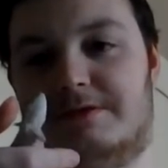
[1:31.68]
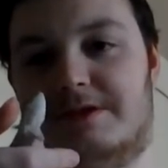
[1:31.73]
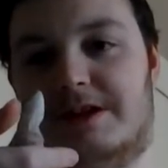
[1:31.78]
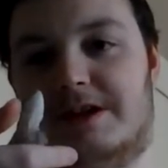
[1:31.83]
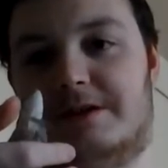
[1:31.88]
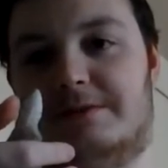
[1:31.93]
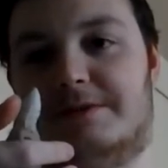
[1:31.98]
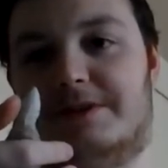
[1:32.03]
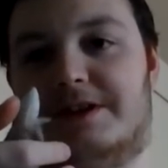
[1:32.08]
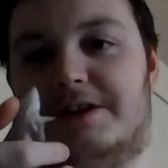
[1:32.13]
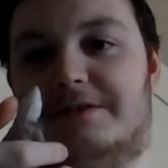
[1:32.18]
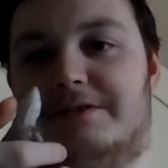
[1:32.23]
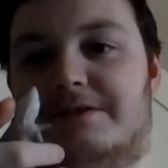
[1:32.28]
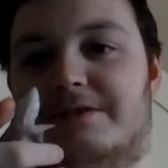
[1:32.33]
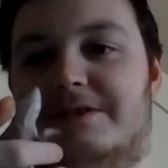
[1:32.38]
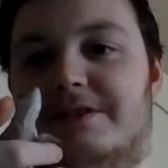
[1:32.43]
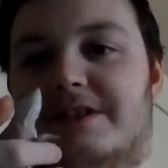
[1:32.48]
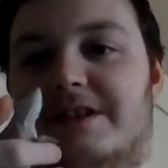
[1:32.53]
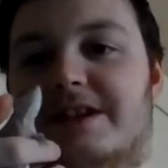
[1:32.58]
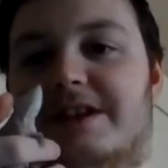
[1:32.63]
Oh, there we
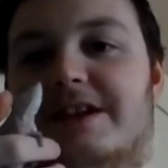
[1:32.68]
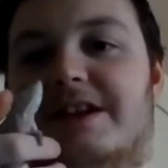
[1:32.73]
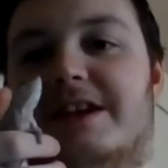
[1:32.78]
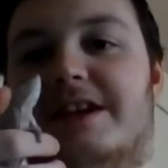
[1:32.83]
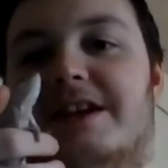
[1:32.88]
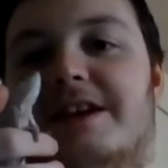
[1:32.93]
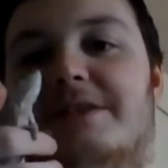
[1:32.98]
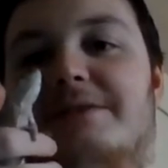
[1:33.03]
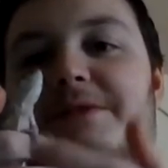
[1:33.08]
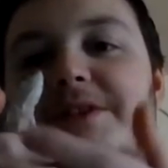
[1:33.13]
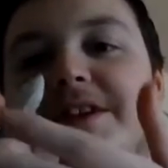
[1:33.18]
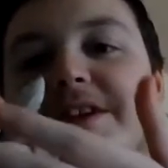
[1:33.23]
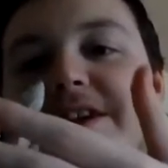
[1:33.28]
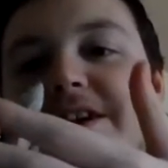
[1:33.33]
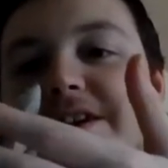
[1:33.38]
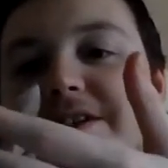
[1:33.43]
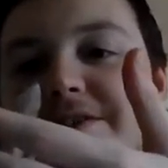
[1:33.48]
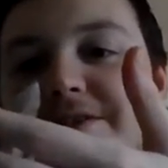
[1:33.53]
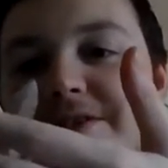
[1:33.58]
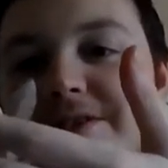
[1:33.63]
go. There
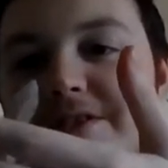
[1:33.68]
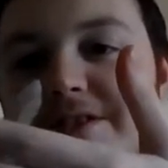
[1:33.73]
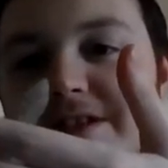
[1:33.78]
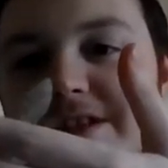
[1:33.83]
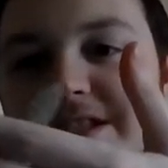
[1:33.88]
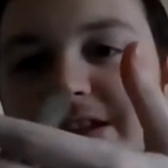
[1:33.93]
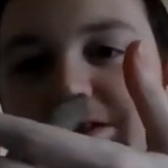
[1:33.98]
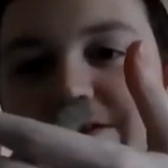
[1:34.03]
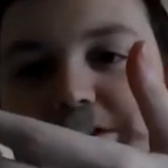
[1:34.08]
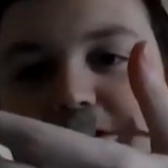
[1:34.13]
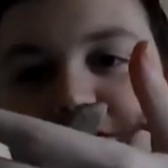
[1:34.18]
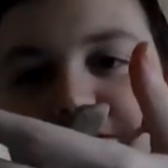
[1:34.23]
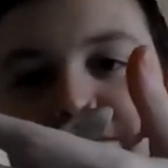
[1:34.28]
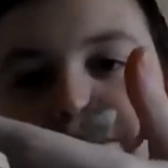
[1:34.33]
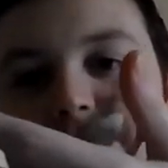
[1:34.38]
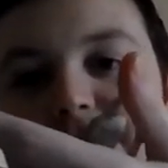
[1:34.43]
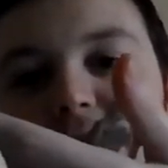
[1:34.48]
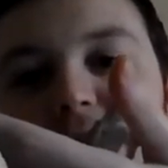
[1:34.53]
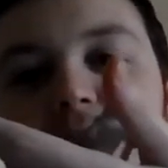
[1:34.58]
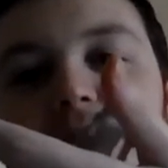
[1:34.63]
we go. There we
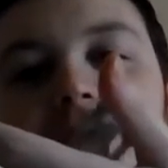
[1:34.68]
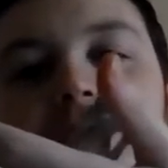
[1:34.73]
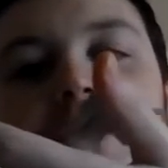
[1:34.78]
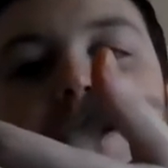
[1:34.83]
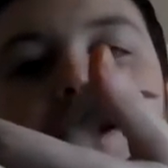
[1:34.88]
go. Off